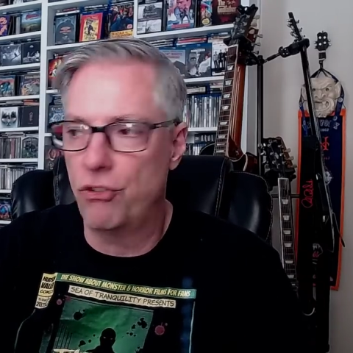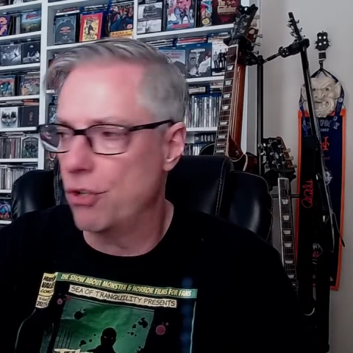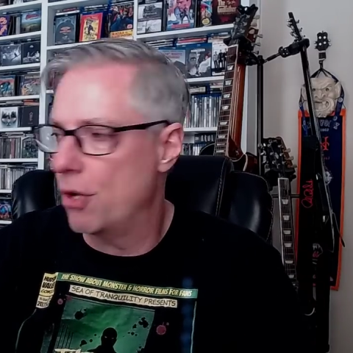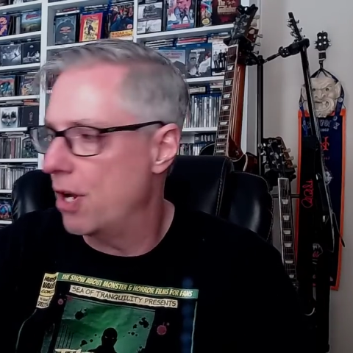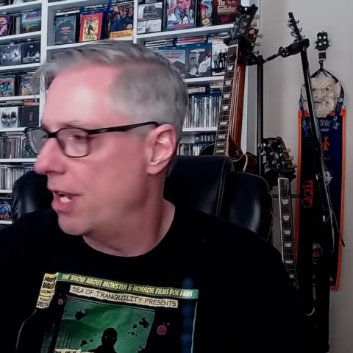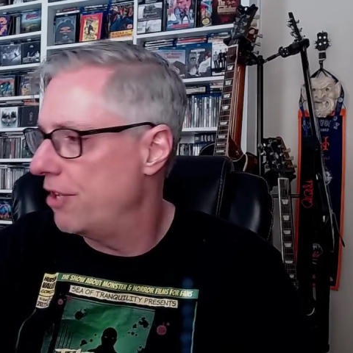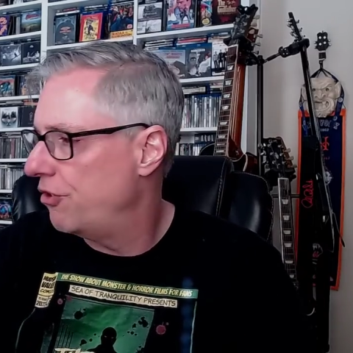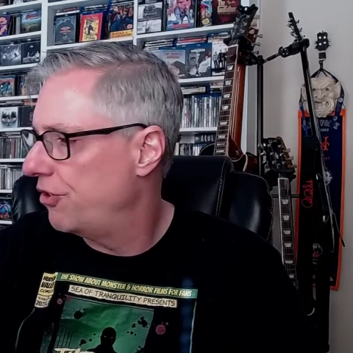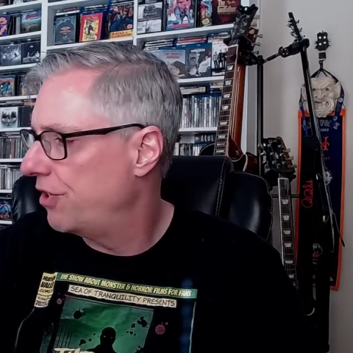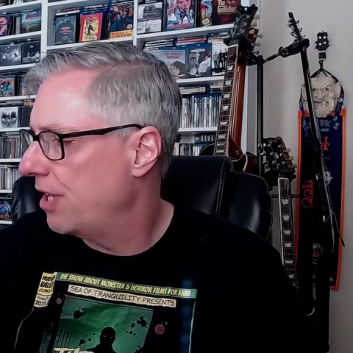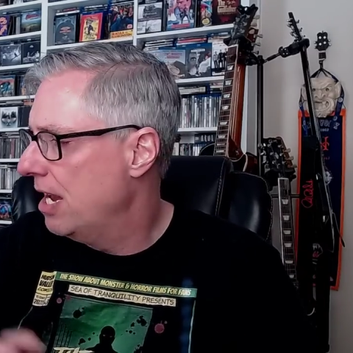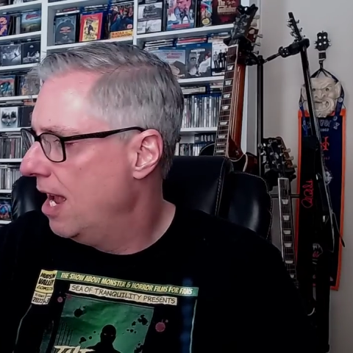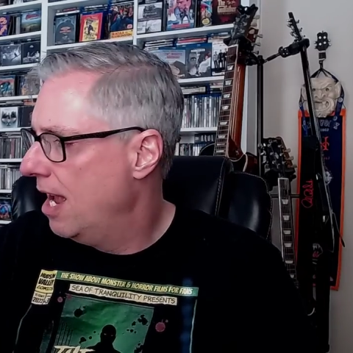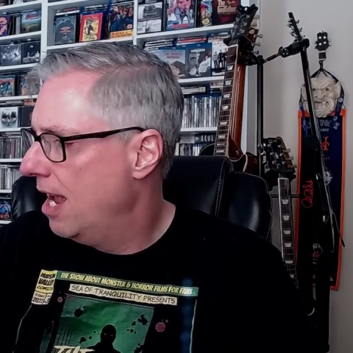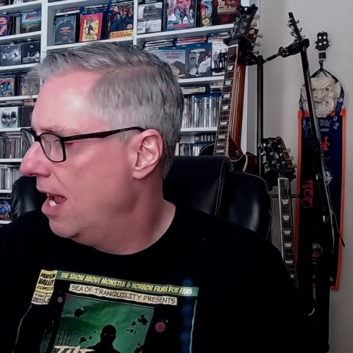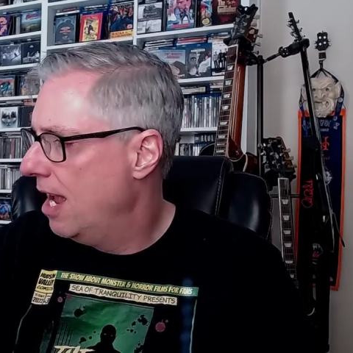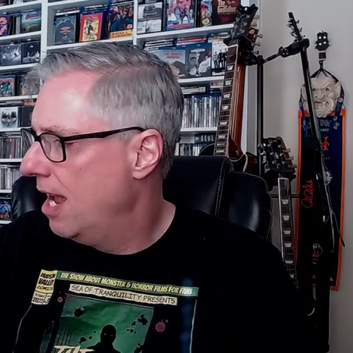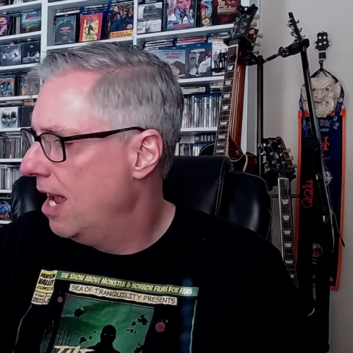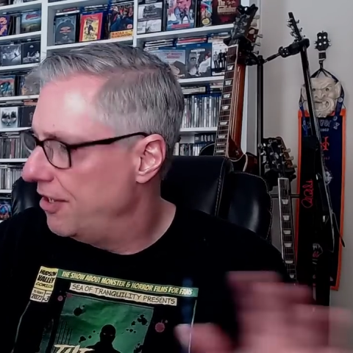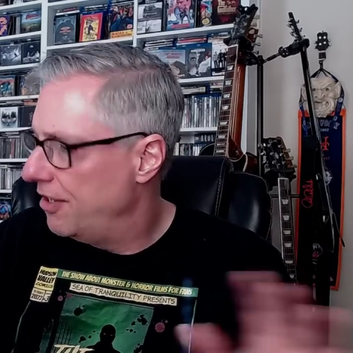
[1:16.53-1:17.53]
So I just,
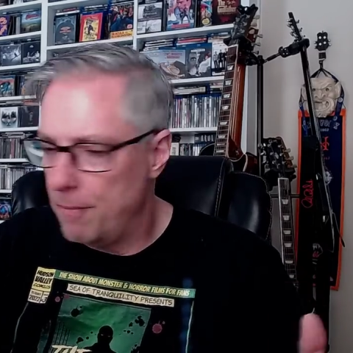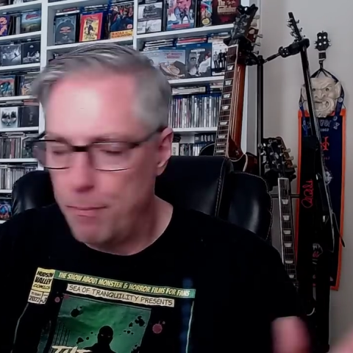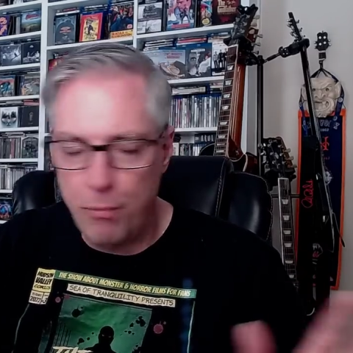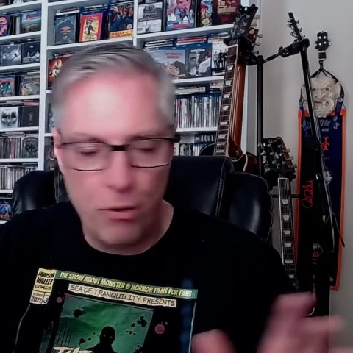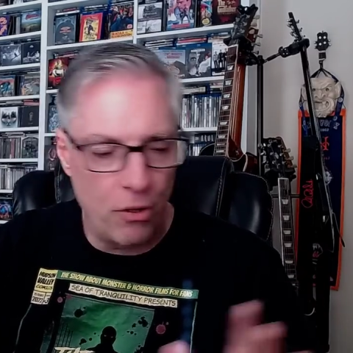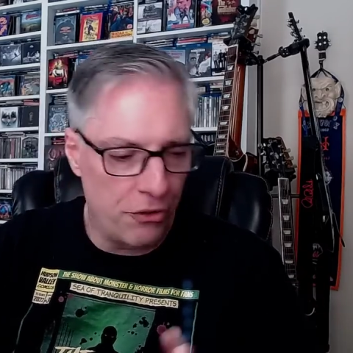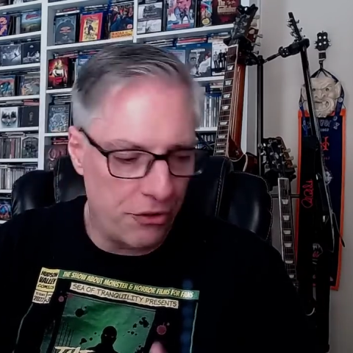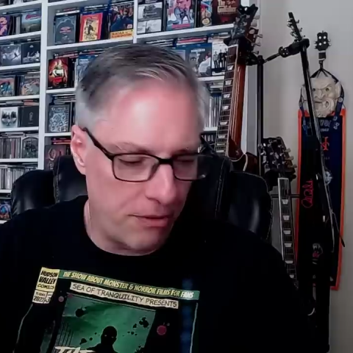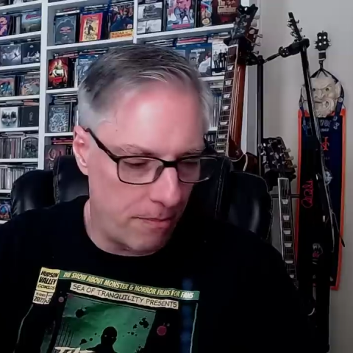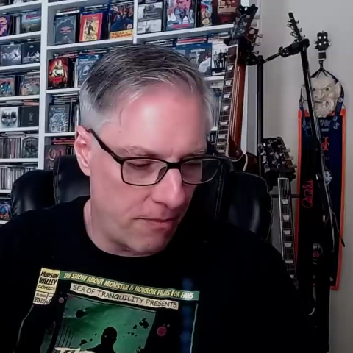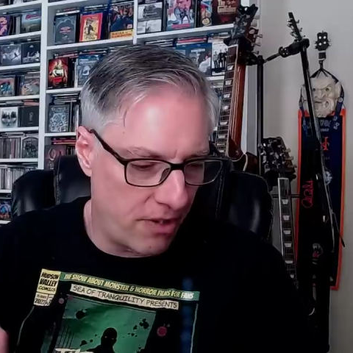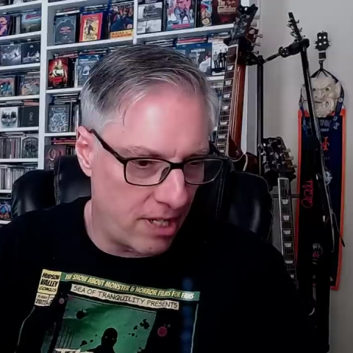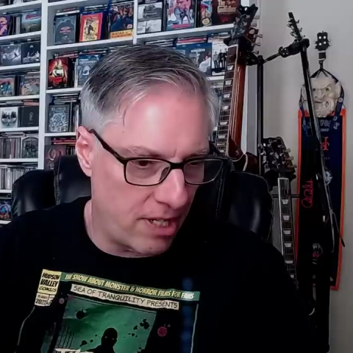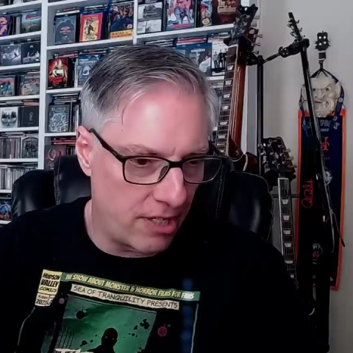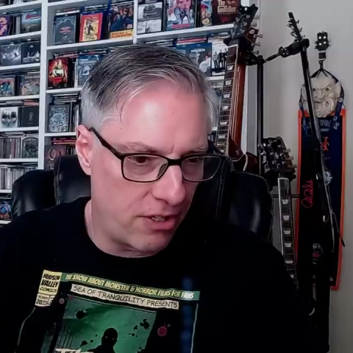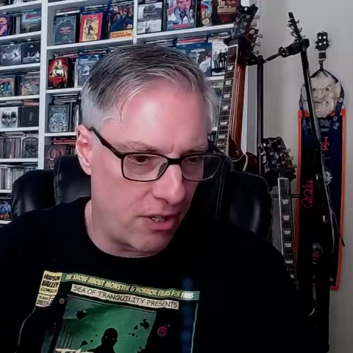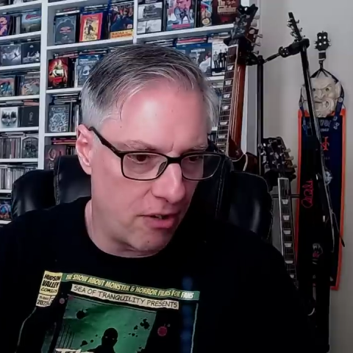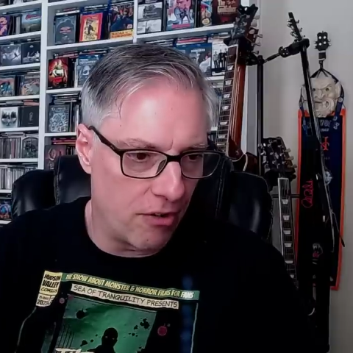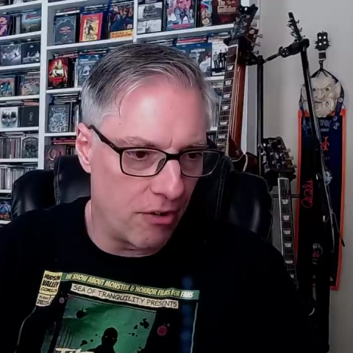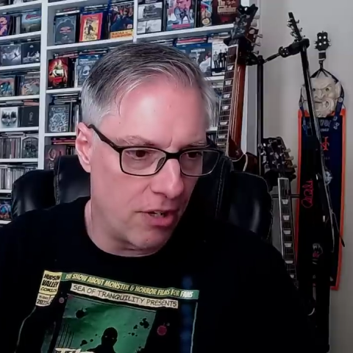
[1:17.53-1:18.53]
I did pull some
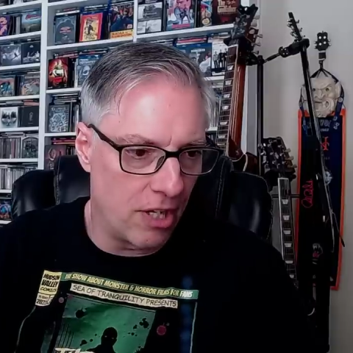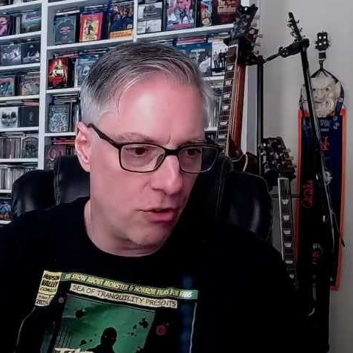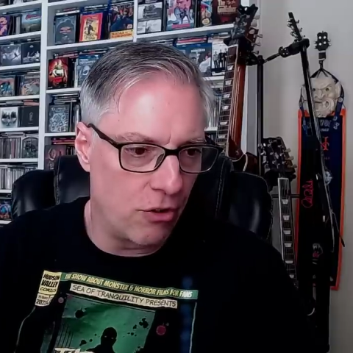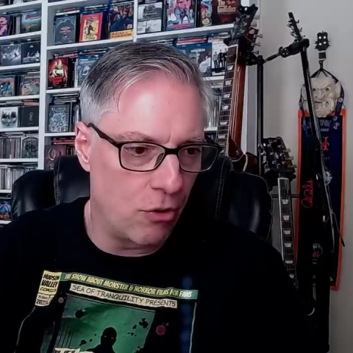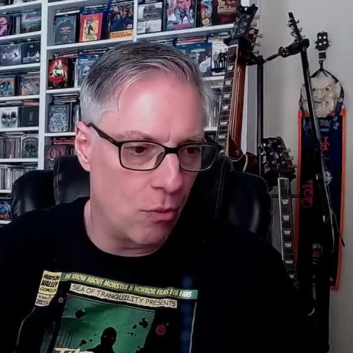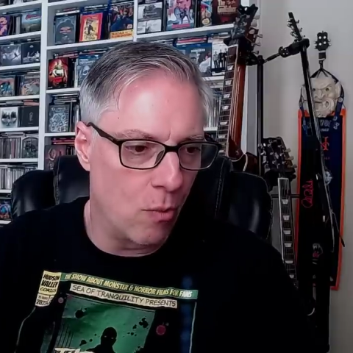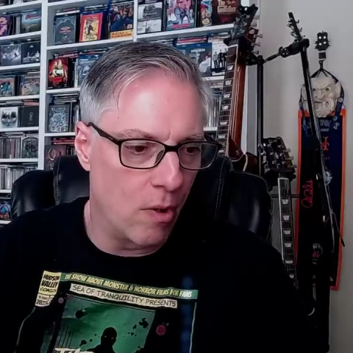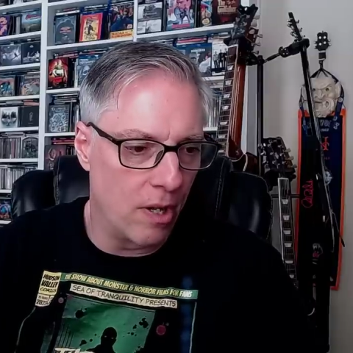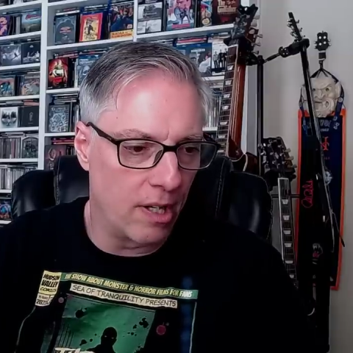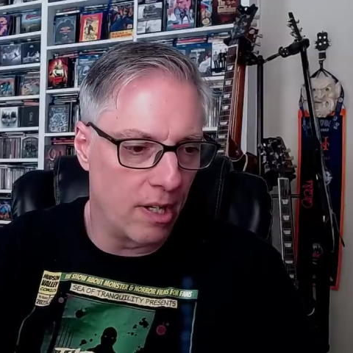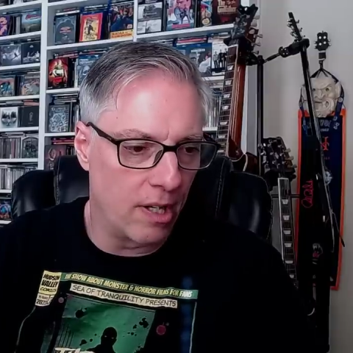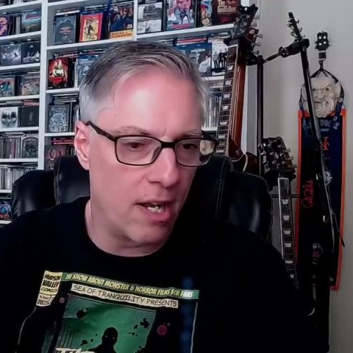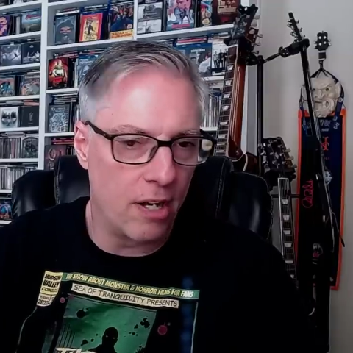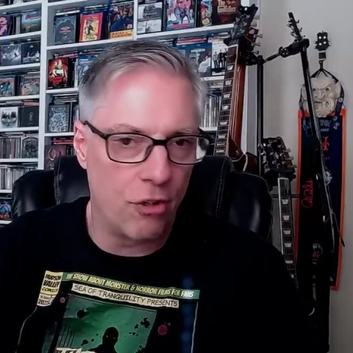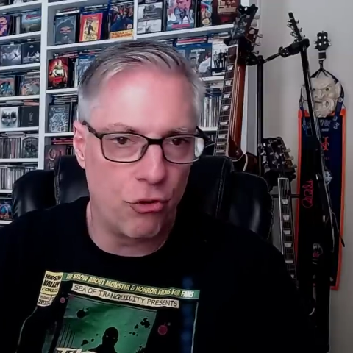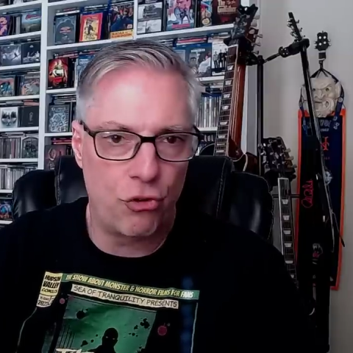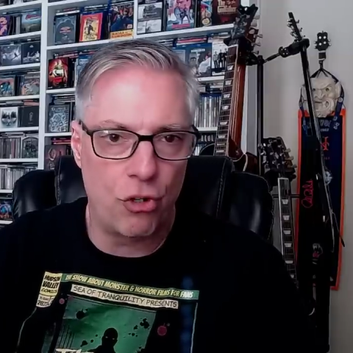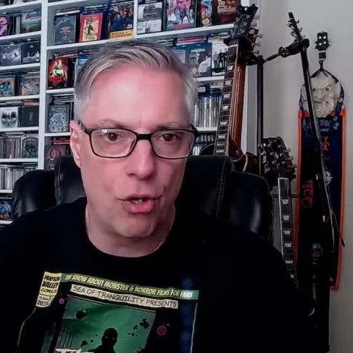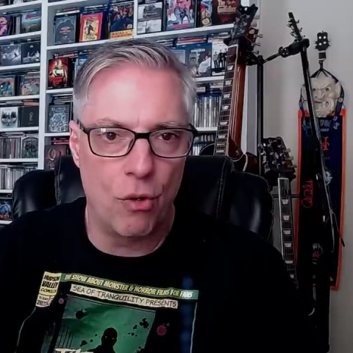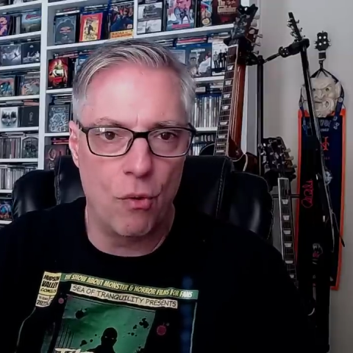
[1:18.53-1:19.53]
things here that I do want to kind
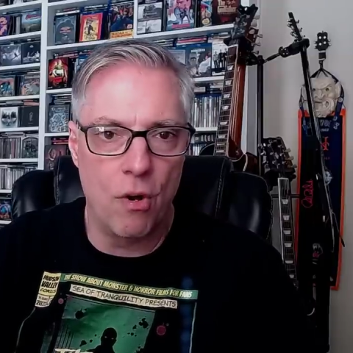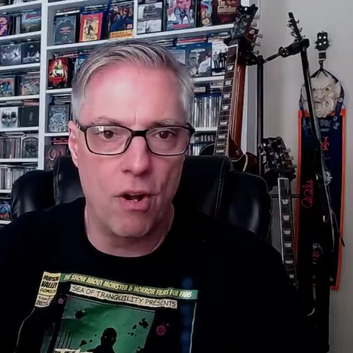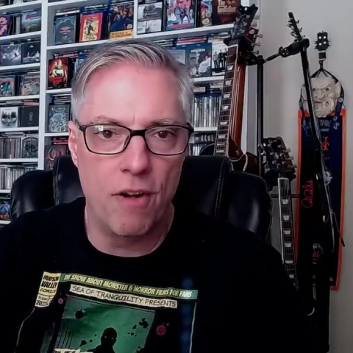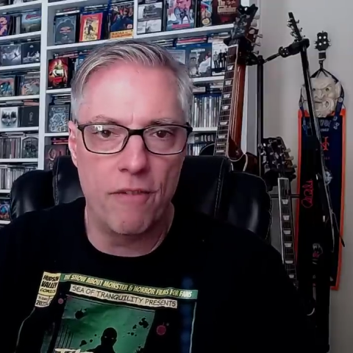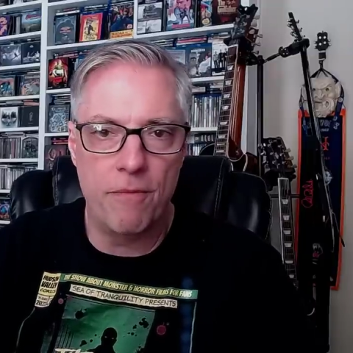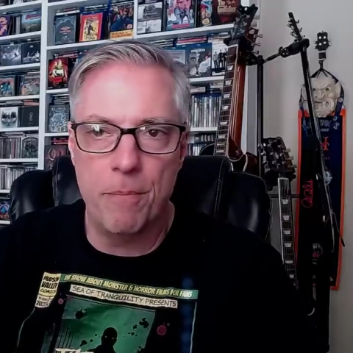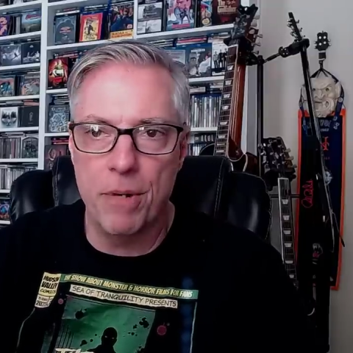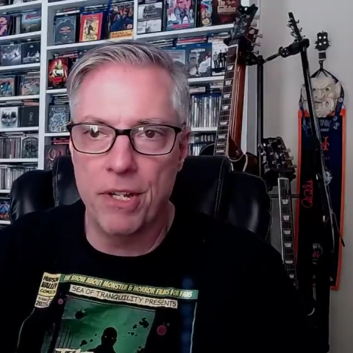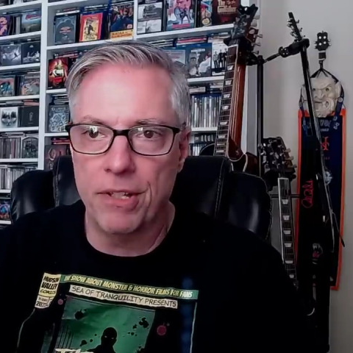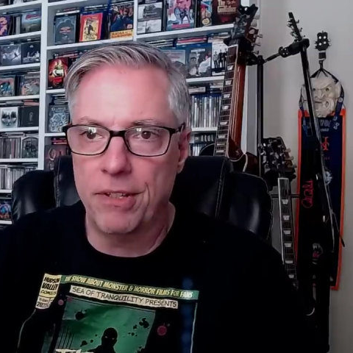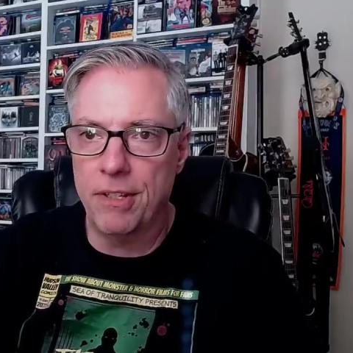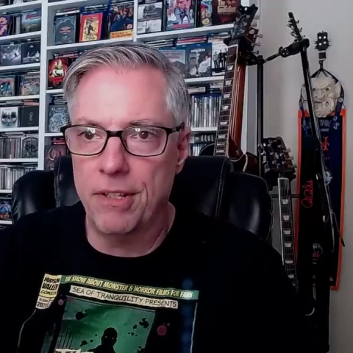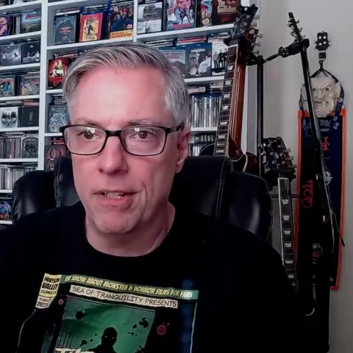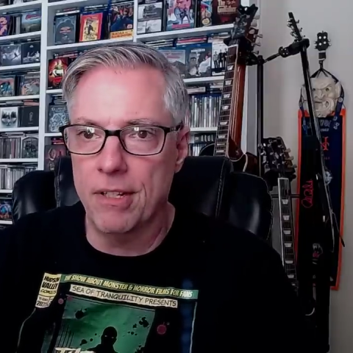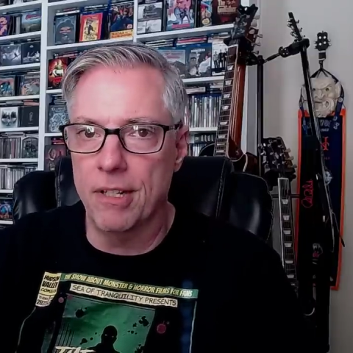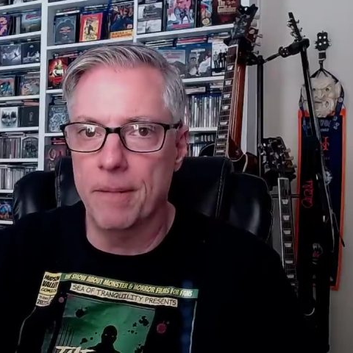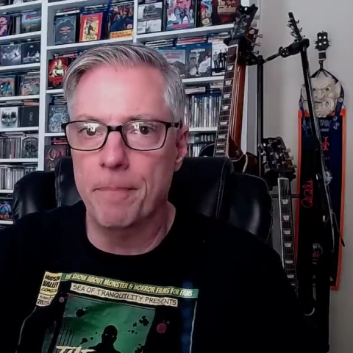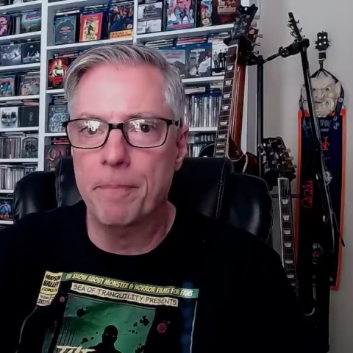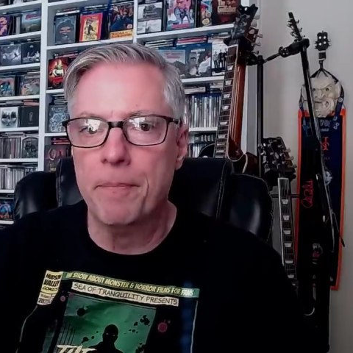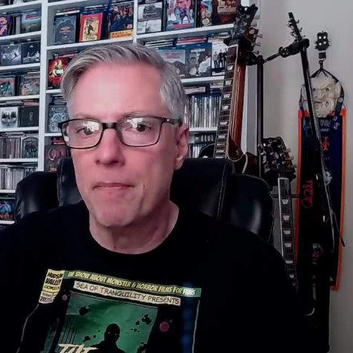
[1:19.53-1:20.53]
of show off, but,
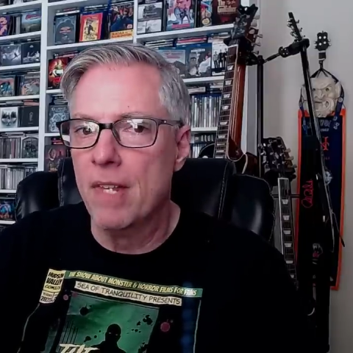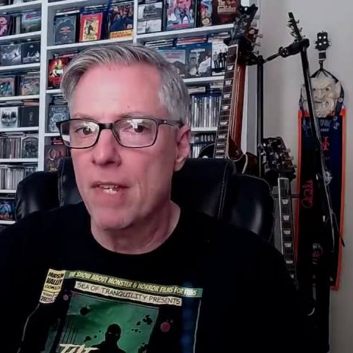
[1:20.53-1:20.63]
uh,